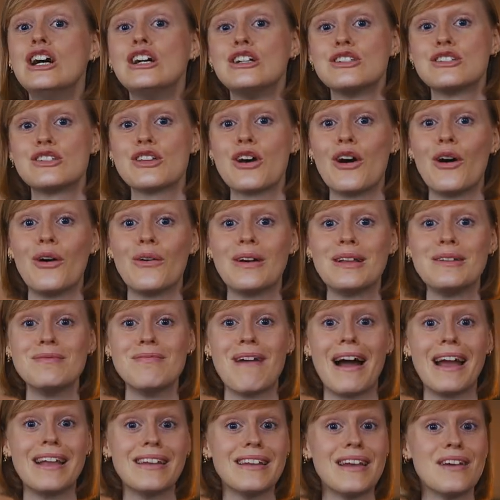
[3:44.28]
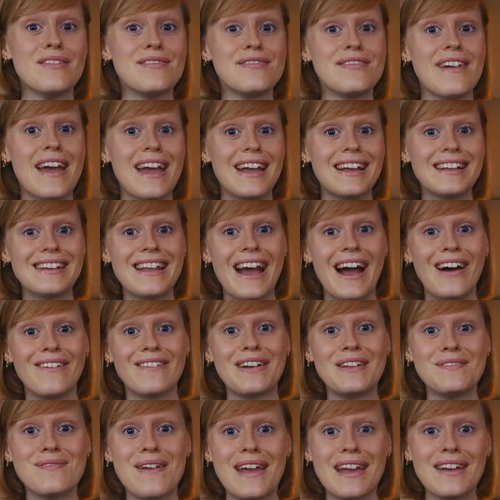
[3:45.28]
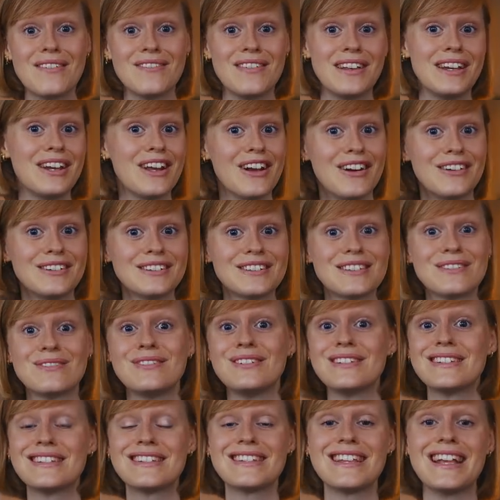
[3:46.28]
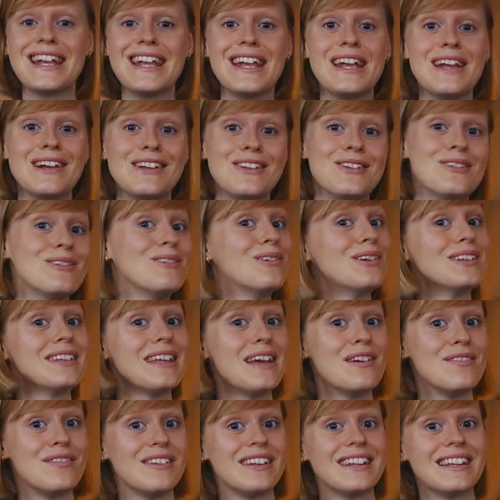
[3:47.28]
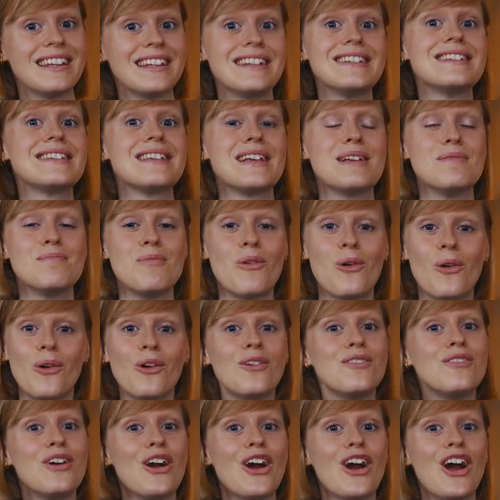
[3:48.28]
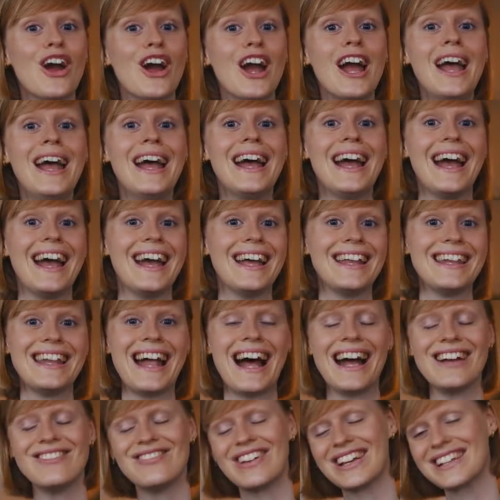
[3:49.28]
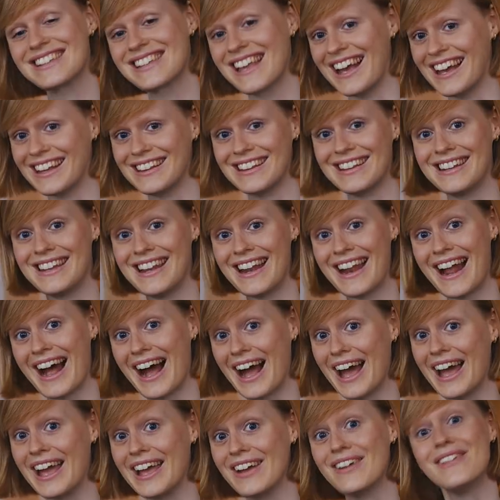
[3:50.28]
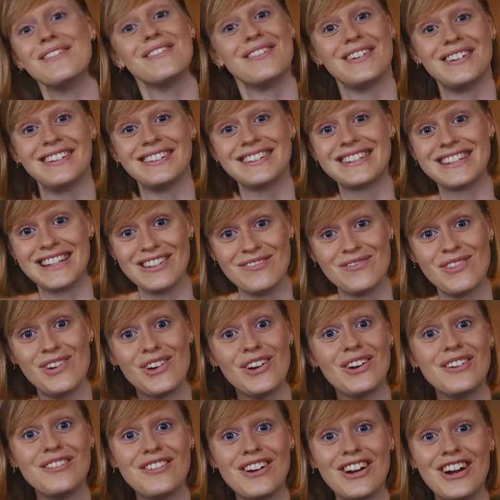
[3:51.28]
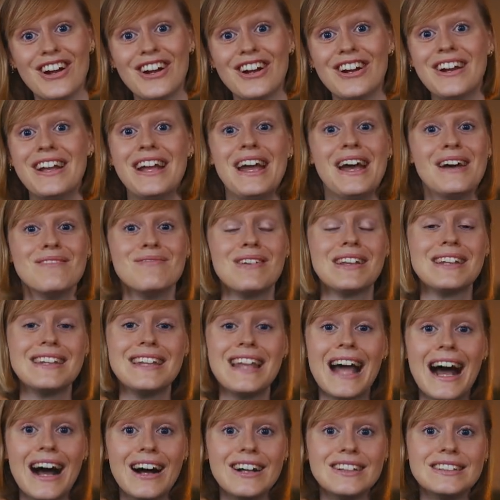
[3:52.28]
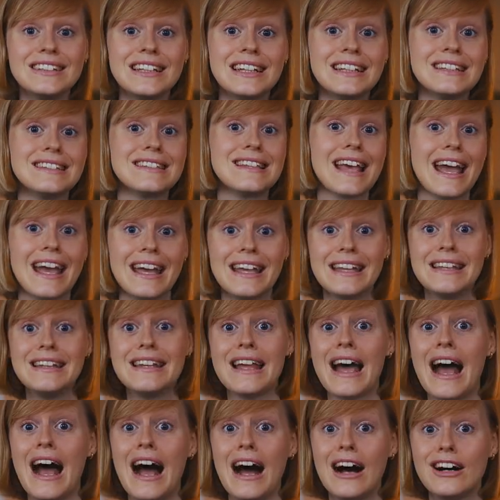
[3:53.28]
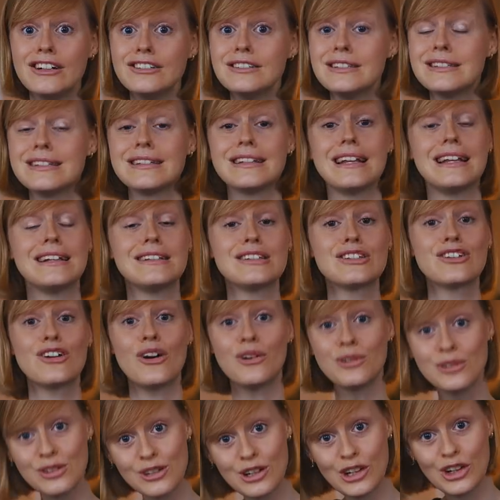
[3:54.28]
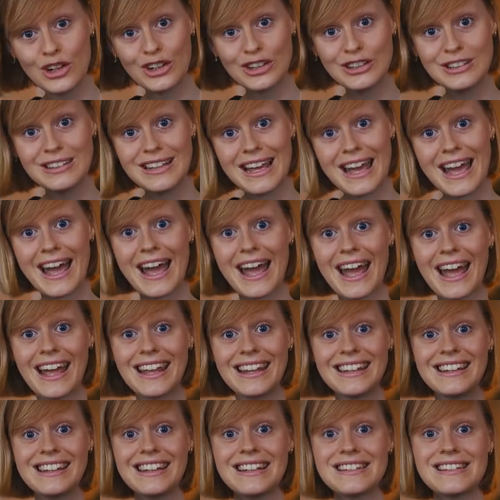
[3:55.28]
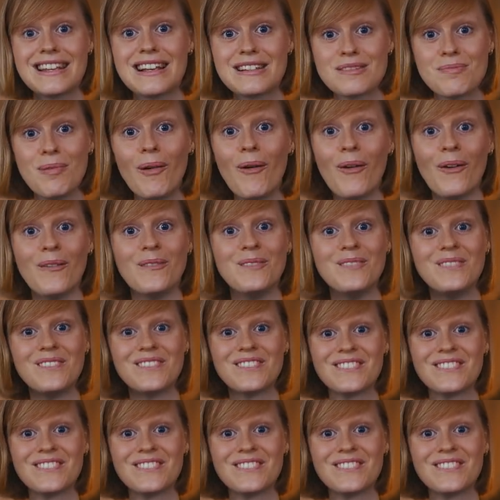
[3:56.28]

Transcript: So it might affect how we make videos. We'll see. You will definitely see more of her, and I'm excited that I will see more of her. But now let's head out. Let's go to Lund and let's explore.